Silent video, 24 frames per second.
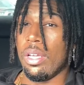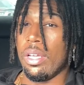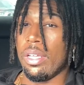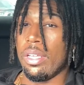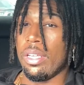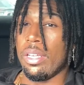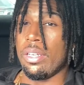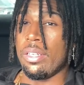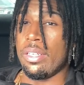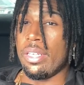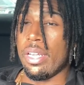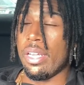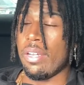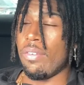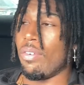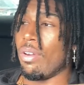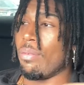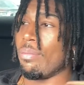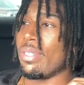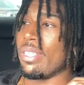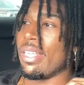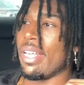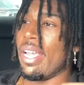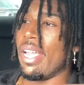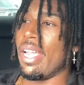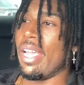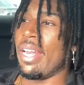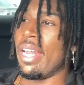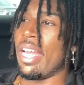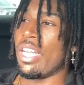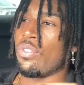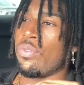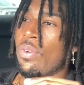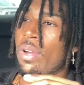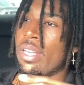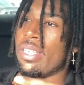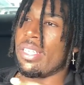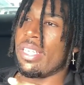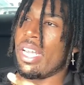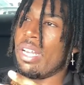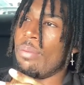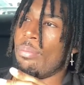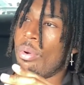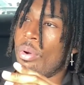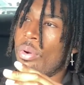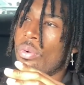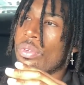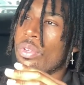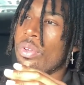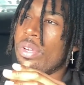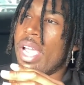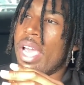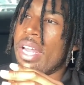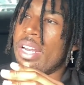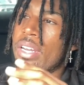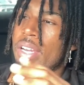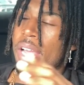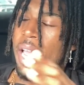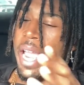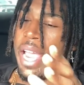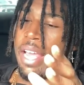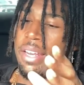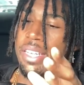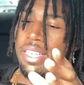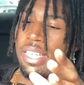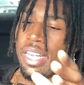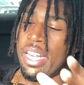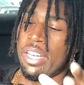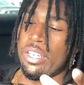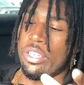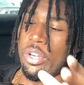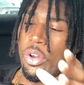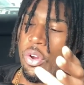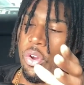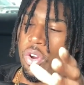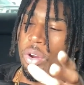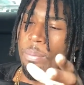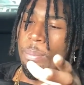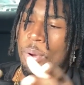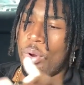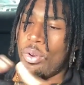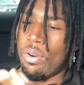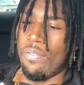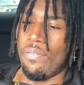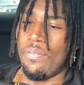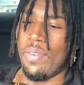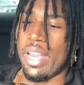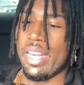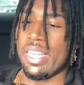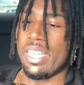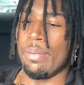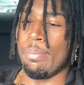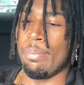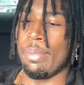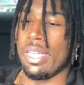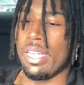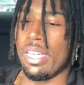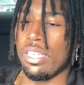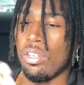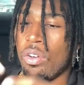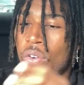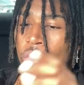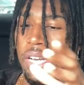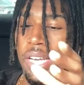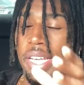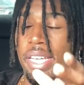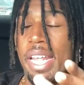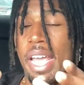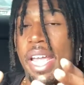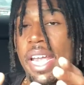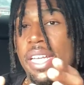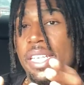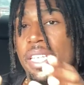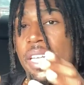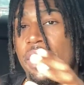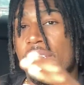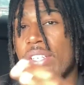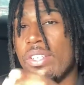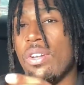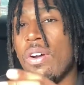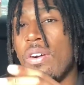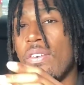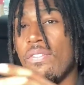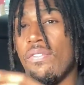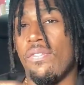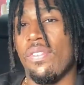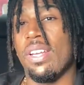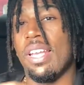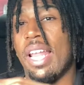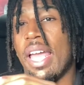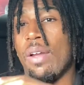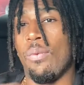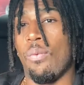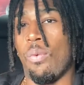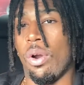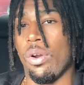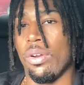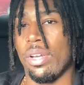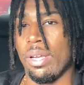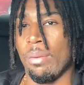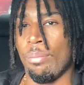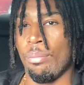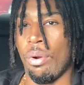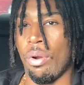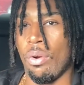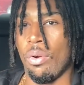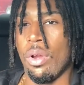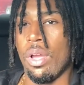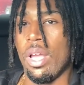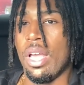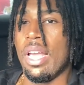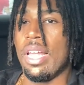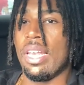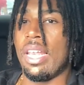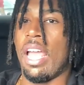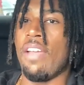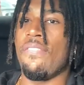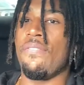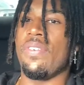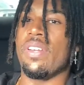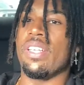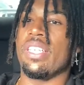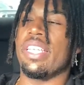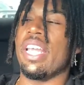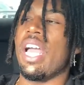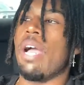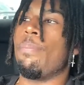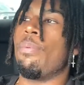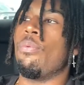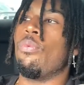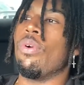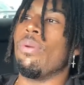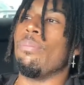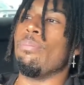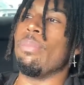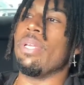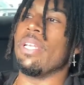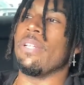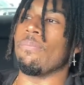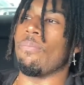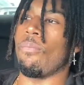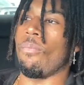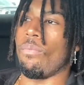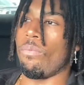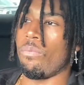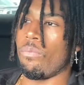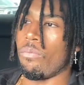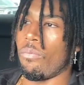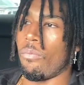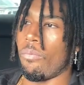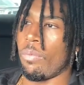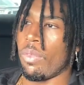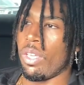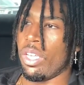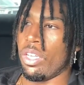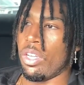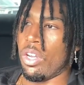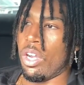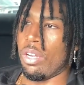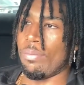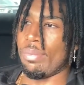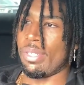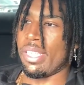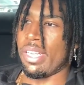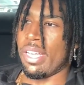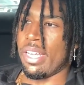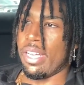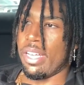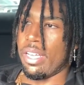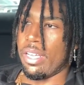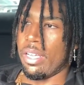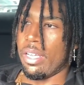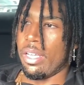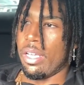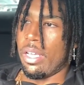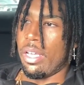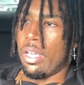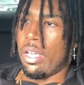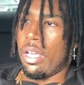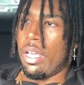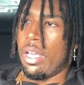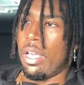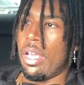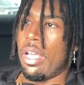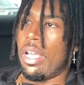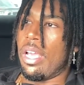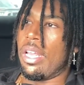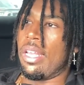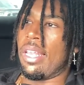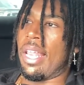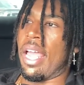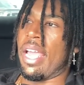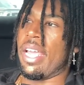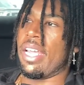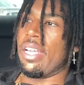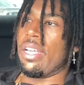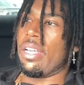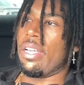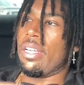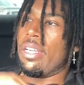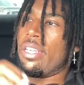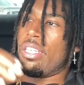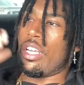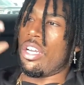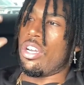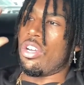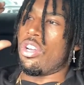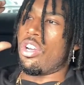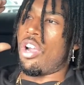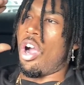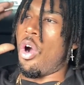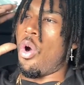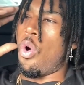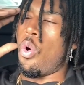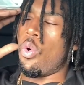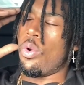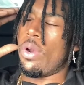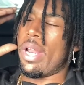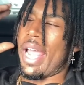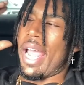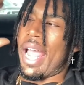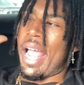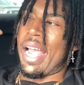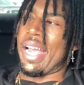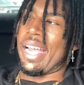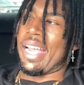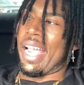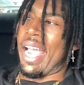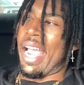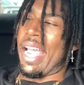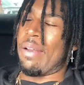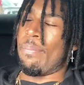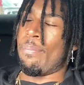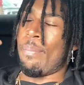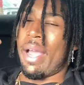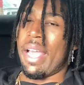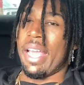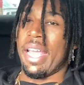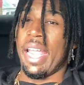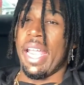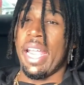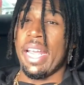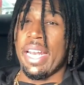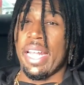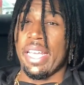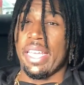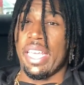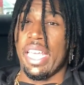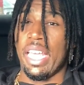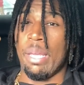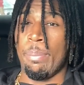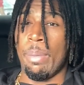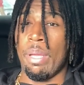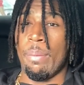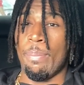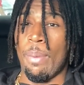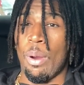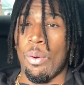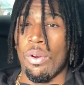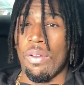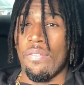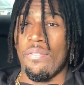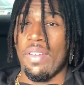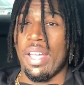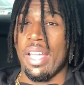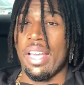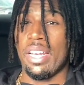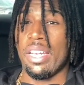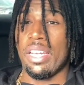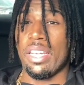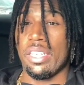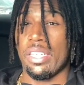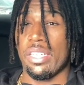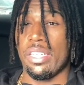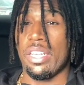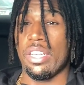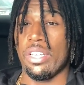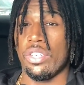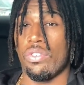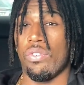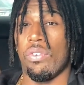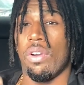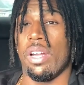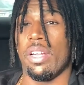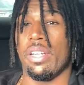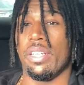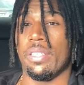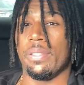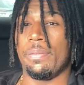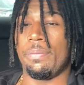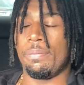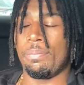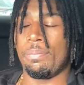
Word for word: You dig what I'm saying? And that's why I say, bro, you gotta have this internal motivation because on the days that you don't feel like working, bro, like for example with me, you know what I'm saying? Like the goal that I got in my head to keep me motivated is this right here.